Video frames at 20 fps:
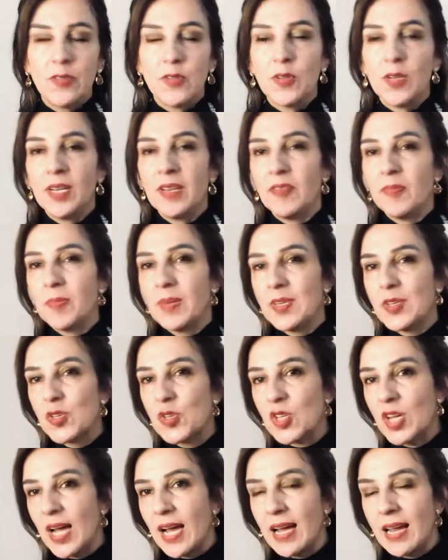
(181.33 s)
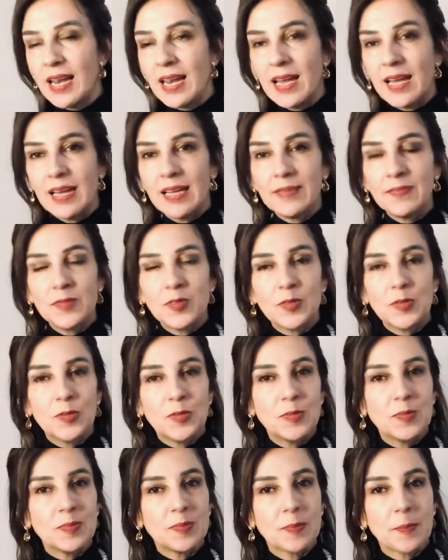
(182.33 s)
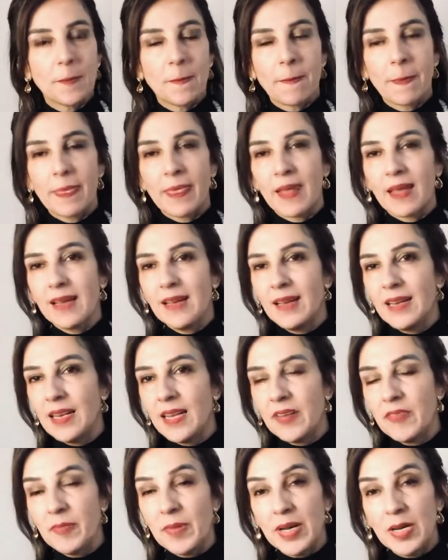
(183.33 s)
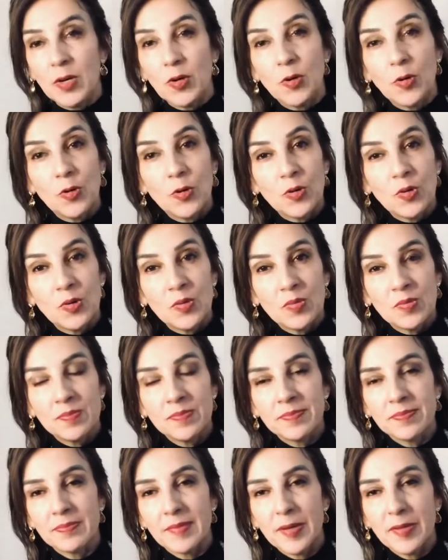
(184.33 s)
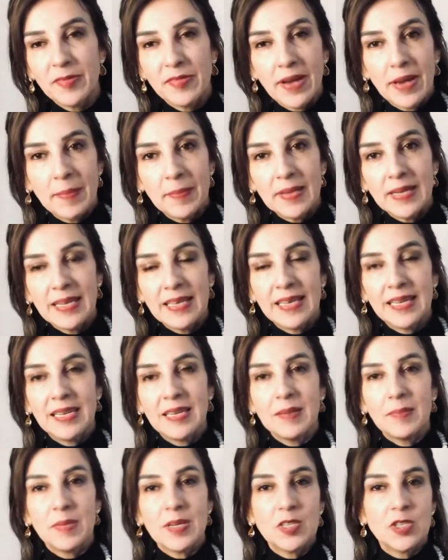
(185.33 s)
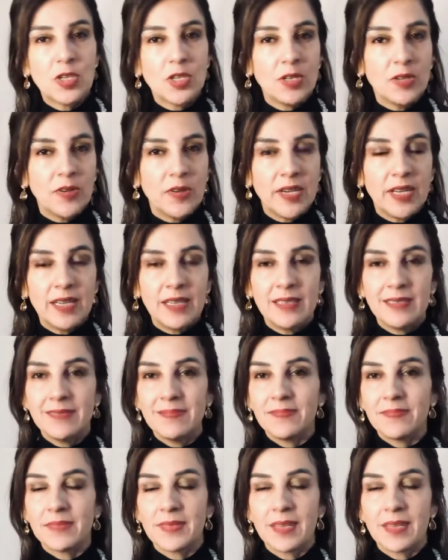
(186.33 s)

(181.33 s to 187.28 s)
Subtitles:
to leave my shala, to leave my home, my family, my children.